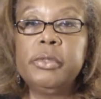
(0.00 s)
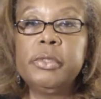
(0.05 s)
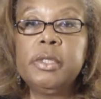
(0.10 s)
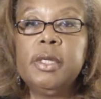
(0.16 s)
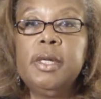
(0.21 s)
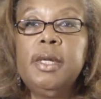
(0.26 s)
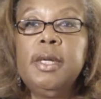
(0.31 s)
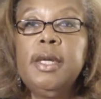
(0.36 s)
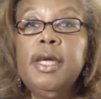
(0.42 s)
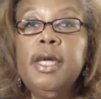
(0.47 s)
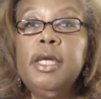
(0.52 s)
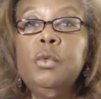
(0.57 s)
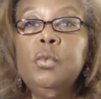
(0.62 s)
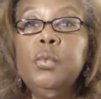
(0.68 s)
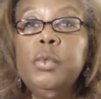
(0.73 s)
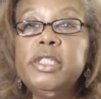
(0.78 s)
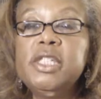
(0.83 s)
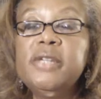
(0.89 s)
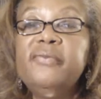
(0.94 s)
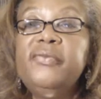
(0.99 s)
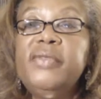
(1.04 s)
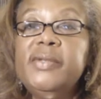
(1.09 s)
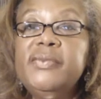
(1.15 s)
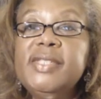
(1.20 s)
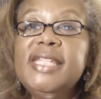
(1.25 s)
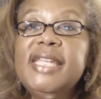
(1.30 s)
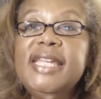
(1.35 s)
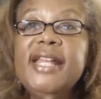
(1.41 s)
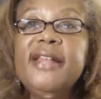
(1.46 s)
in which
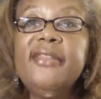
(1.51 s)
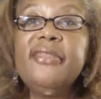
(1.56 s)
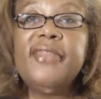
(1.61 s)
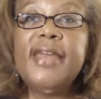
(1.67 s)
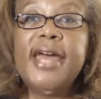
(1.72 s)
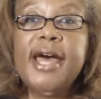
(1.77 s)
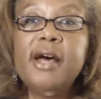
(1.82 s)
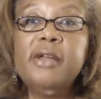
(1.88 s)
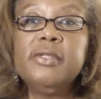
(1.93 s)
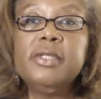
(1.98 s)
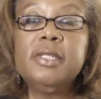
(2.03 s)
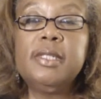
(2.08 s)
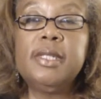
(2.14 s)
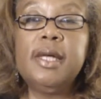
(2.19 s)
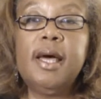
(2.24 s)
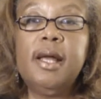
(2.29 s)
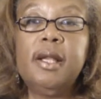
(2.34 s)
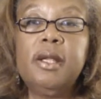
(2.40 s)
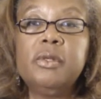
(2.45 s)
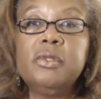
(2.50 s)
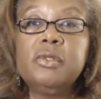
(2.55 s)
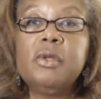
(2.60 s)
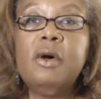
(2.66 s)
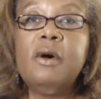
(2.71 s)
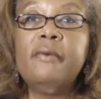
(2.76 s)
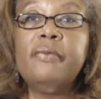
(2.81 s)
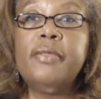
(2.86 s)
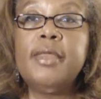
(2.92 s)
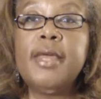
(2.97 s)
$15,000
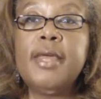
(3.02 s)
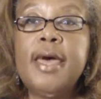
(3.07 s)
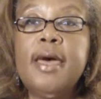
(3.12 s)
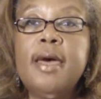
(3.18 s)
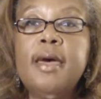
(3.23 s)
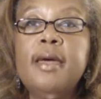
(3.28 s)
of that